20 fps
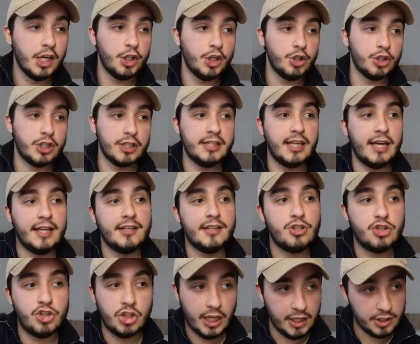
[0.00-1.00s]
You could then
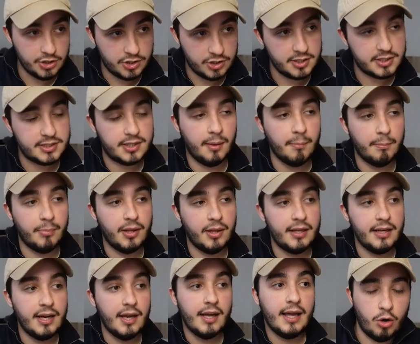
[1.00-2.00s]
change this
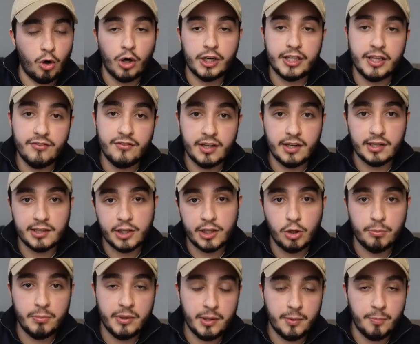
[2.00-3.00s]
template or give it a
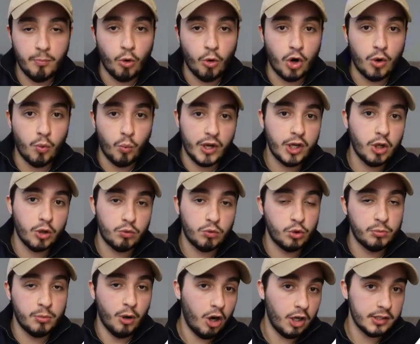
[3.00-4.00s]
little bit more wiggle
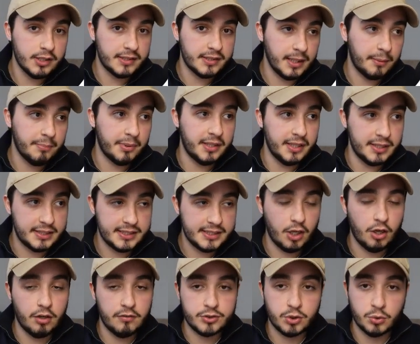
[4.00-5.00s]
room on the template
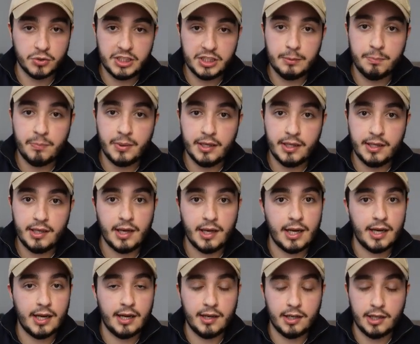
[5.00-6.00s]
itself. So keep it
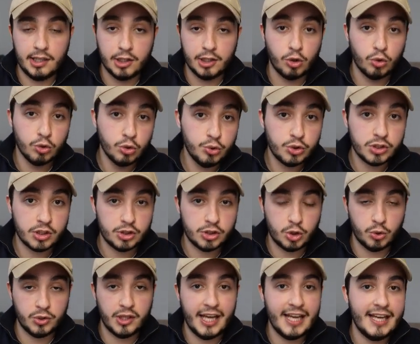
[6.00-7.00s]
a little looser
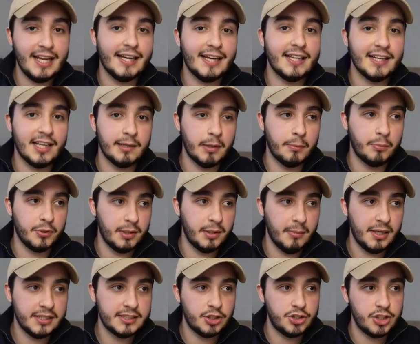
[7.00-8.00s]
so the AI can come up with the
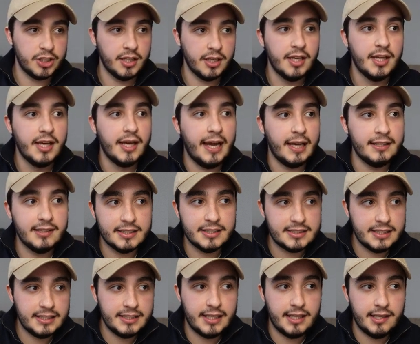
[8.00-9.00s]
messaging. And let's
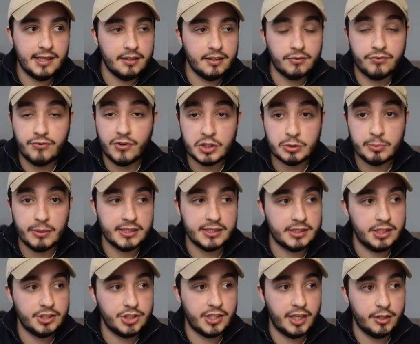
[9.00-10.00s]
say that in the first
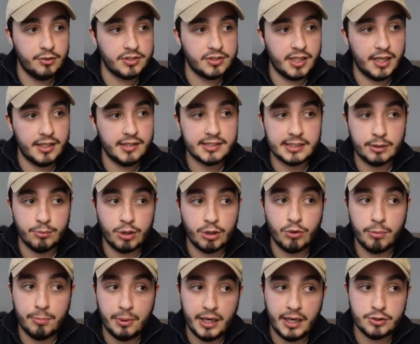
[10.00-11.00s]
message that you send, someone
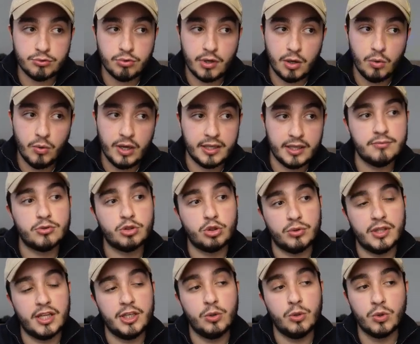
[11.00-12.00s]
replies right away. So
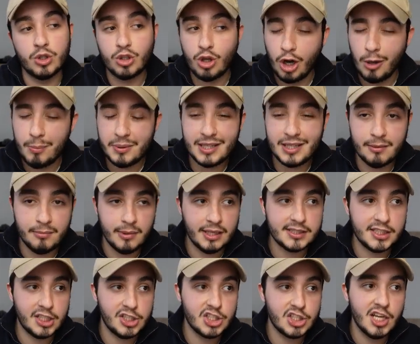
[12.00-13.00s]
then you would copy that
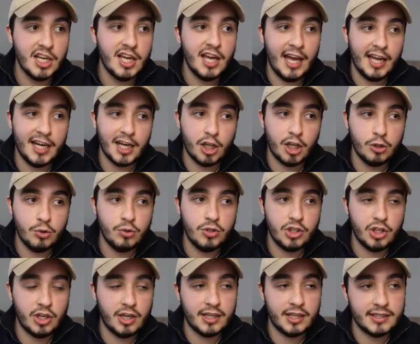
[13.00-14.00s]
message and include
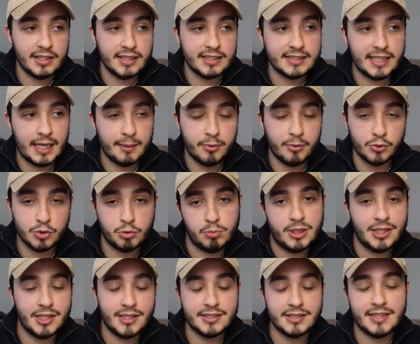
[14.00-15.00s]
here in the examples,
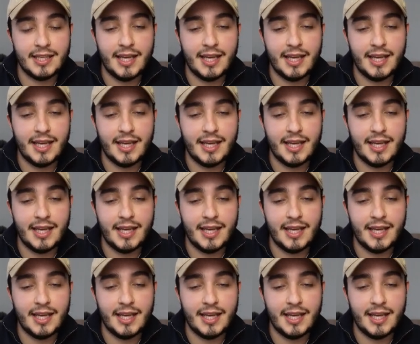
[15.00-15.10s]
because